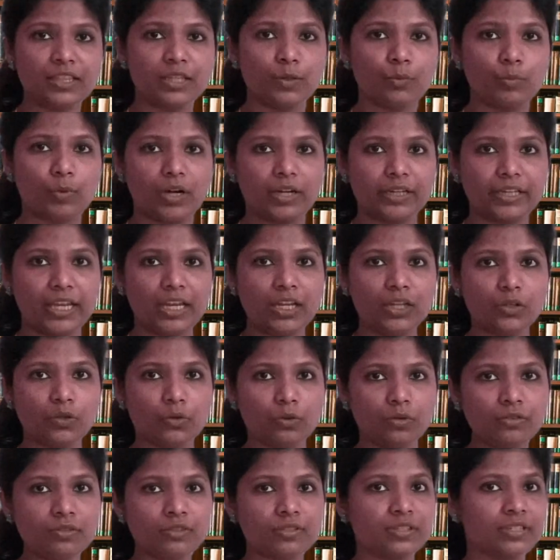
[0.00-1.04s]
working
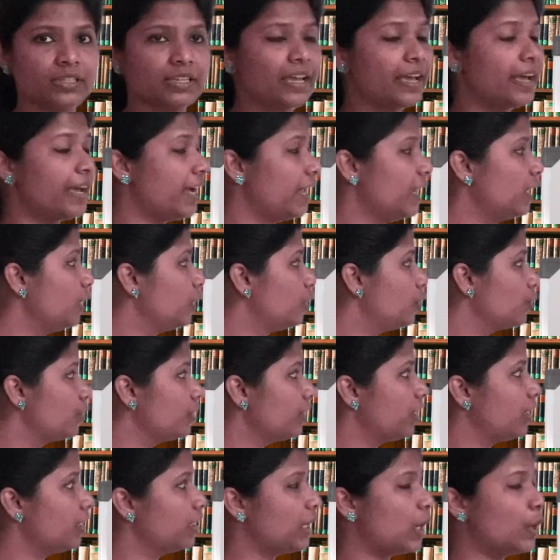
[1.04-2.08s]
notes and
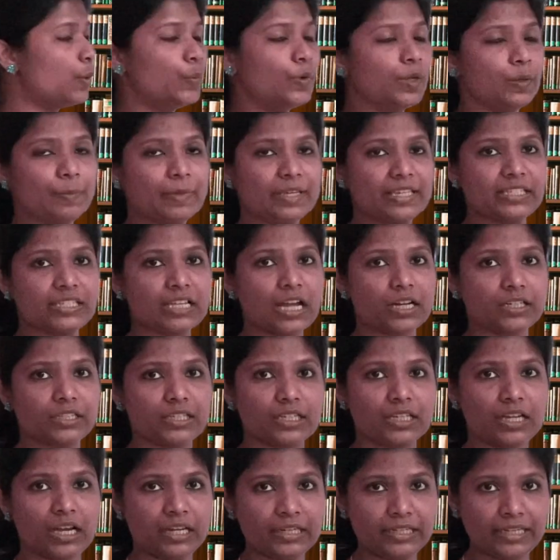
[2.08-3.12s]
uh, now we'll be
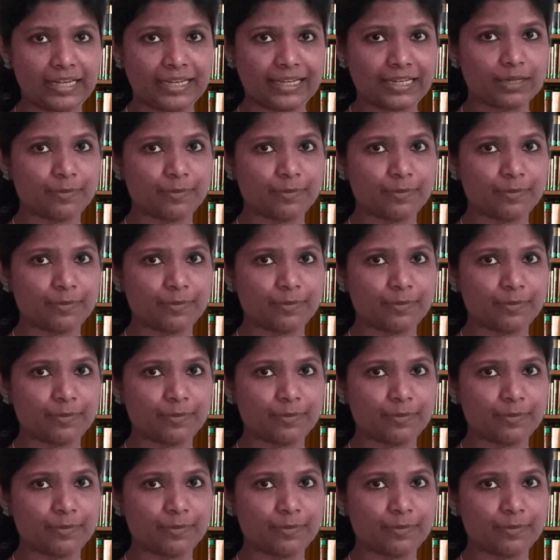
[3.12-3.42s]
starting our income